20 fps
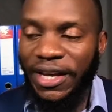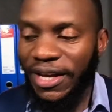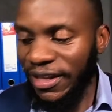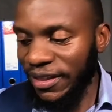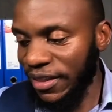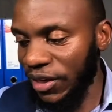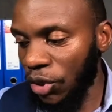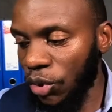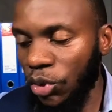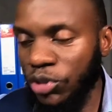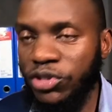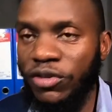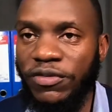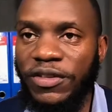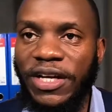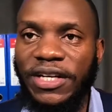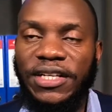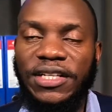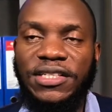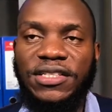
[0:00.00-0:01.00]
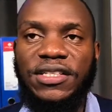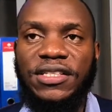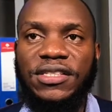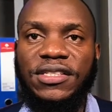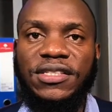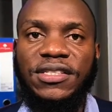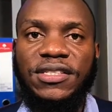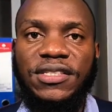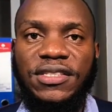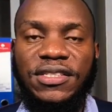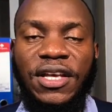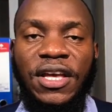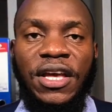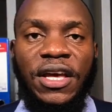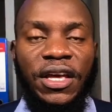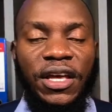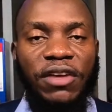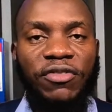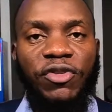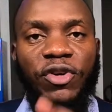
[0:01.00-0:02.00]
and the cause of that disease.
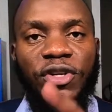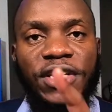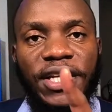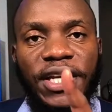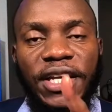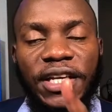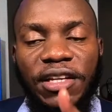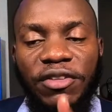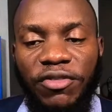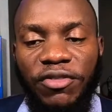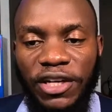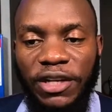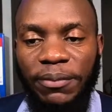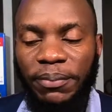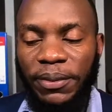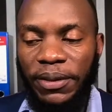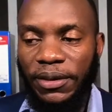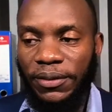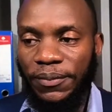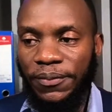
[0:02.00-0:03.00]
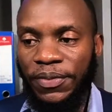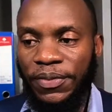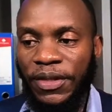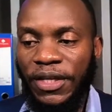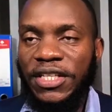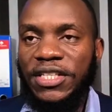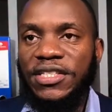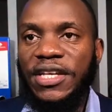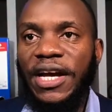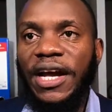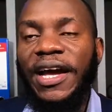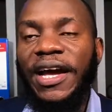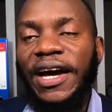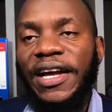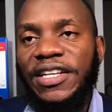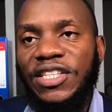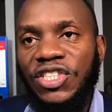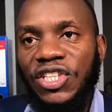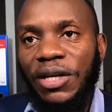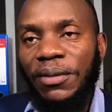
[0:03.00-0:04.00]
If you're taking nifedipine, it is a
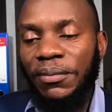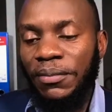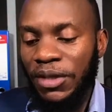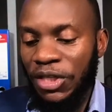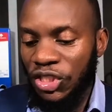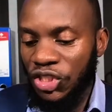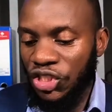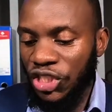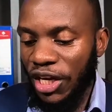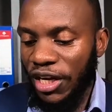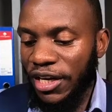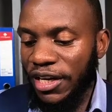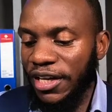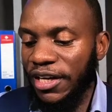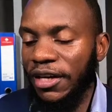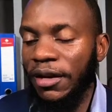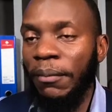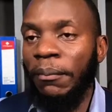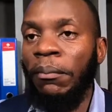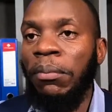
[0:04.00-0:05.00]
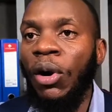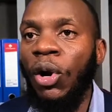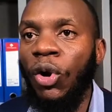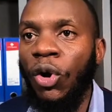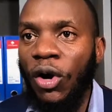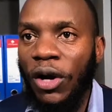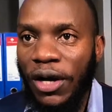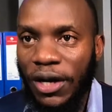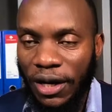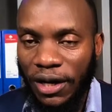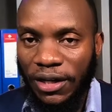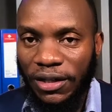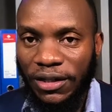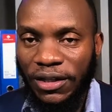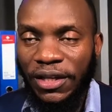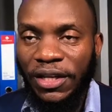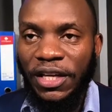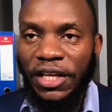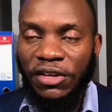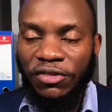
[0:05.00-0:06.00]
calcium channel blocker.
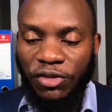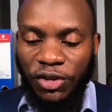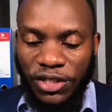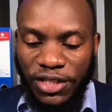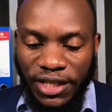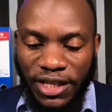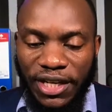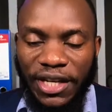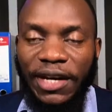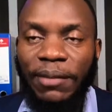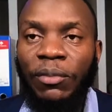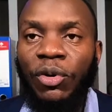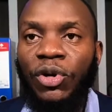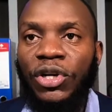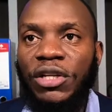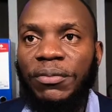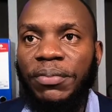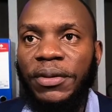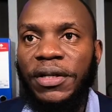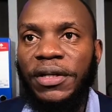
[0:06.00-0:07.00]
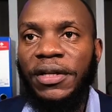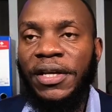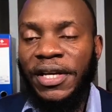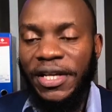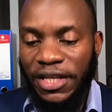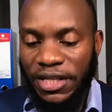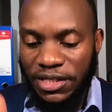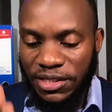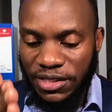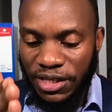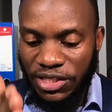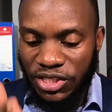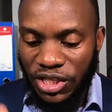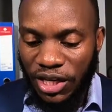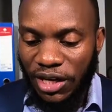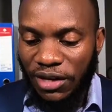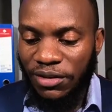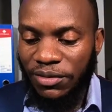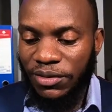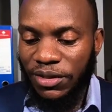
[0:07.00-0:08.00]
If you're taking amlodipine, it is
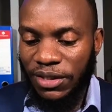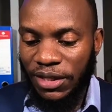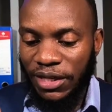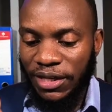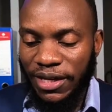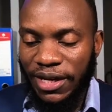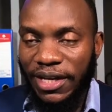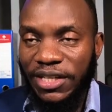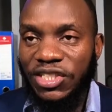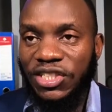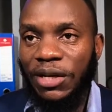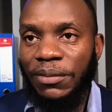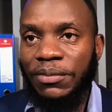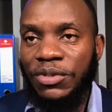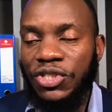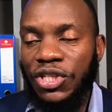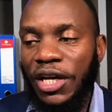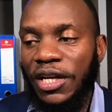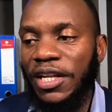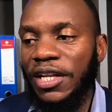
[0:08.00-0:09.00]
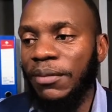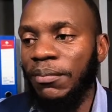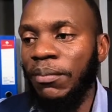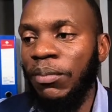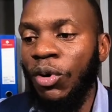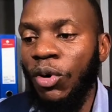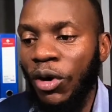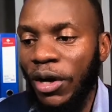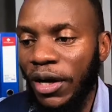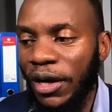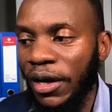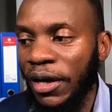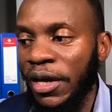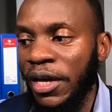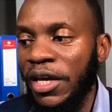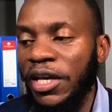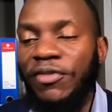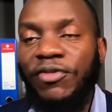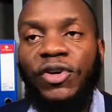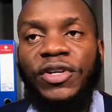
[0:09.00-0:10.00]
a calcium channel blocker.
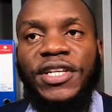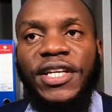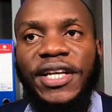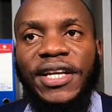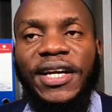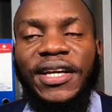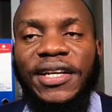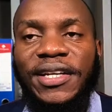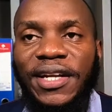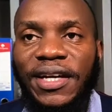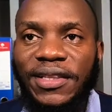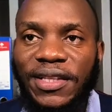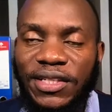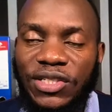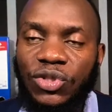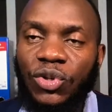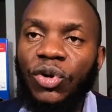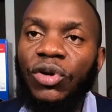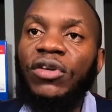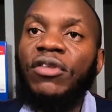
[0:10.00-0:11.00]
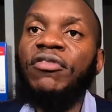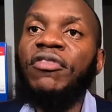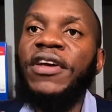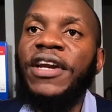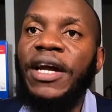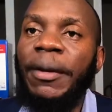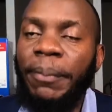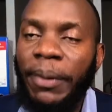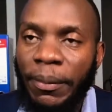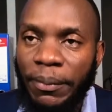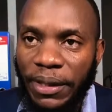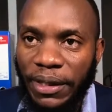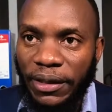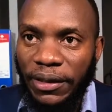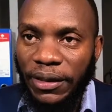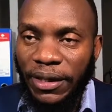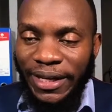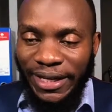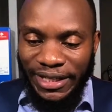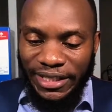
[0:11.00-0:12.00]
If you're taking a drug that is called verapamil,
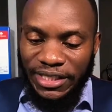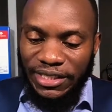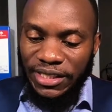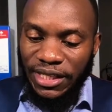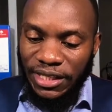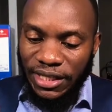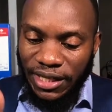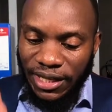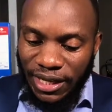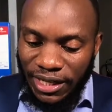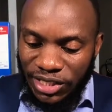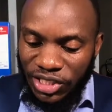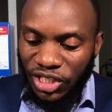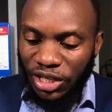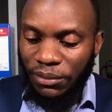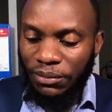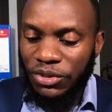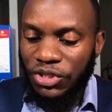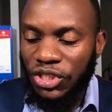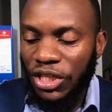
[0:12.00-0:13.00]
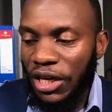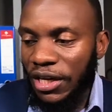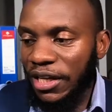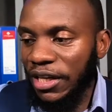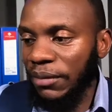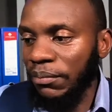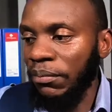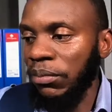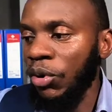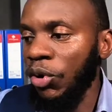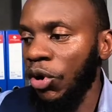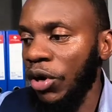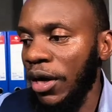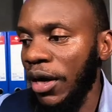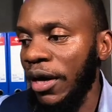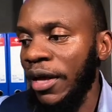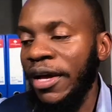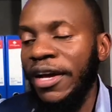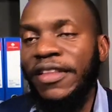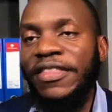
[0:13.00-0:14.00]
it is a calcium channel
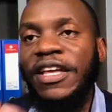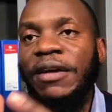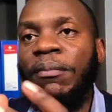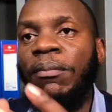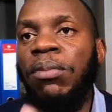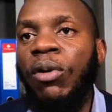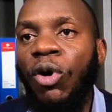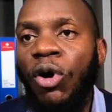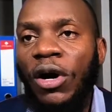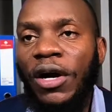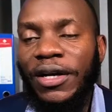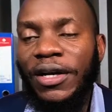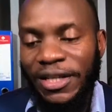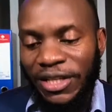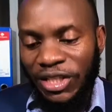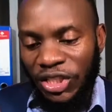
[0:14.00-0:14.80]
blocker. They block